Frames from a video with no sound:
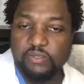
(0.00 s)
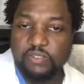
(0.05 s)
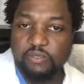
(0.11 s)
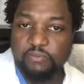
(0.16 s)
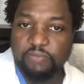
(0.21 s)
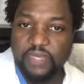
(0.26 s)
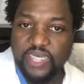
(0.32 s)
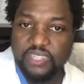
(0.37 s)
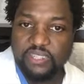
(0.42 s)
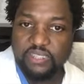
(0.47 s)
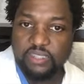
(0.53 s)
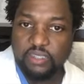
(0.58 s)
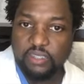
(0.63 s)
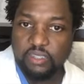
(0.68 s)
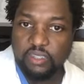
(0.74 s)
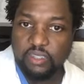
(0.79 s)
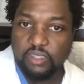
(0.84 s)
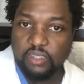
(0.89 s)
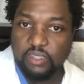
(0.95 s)
to
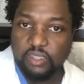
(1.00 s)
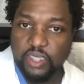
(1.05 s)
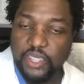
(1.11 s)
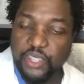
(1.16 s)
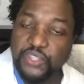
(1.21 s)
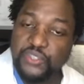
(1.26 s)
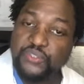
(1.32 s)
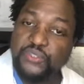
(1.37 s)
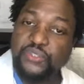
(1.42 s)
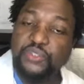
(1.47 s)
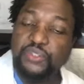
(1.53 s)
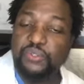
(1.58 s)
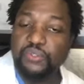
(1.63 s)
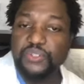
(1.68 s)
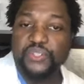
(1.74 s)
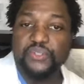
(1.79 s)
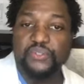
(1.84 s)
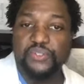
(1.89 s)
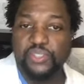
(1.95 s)
basically
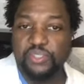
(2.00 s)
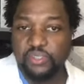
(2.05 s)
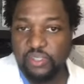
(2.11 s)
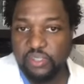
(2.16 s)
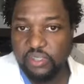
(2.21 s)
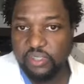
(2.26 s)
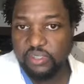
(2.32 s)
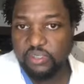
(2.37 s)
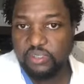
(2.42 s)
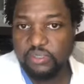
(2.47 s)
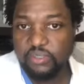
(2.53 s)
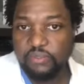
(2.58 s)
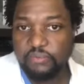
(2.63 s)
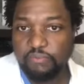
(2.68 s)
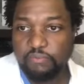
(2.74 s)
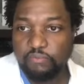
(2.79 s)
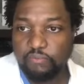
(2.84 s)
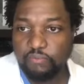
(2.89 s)
introduce you to these